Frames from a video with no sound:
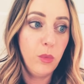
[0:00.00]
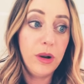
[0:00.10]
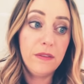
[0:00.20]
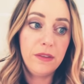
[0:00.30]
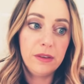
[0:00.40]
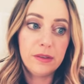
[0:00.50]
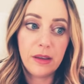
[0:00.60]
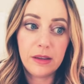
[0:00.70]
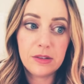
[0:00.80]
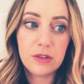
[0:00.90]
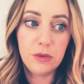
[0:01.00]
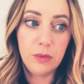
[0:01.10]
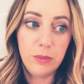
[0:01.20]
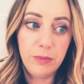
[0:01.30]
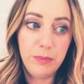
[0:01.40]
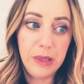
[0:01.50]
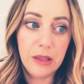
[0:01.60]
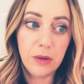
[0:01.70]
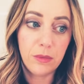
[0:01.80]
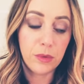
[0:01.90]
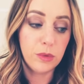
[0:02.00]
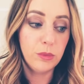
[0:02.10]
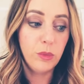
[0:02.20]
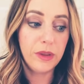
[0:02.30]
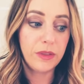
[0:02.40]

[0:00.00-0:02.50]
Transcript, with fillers: what it feels like to be in the room with